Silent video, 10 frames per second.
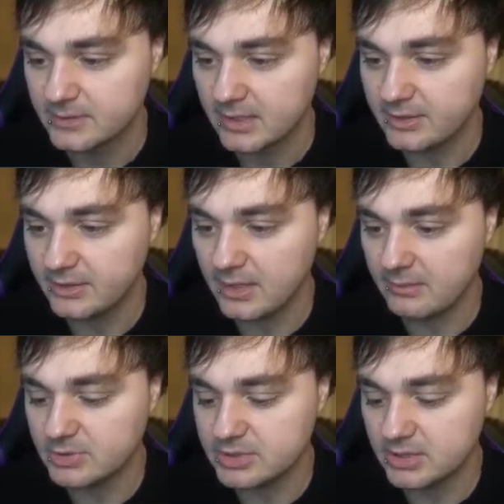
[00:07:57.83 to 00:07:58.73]
I don't know how
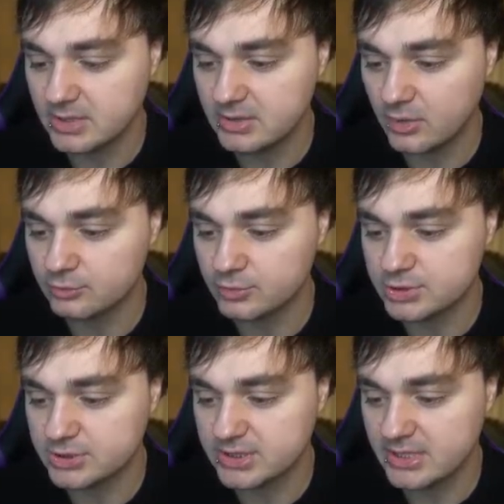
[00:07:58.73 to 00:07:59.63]
much uh, Gold
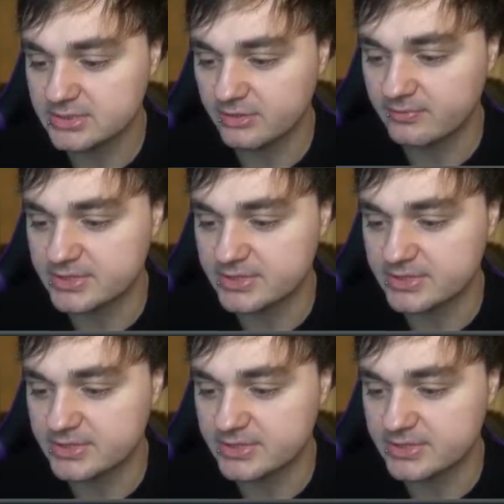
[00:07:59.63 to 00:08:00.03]
Rush takes off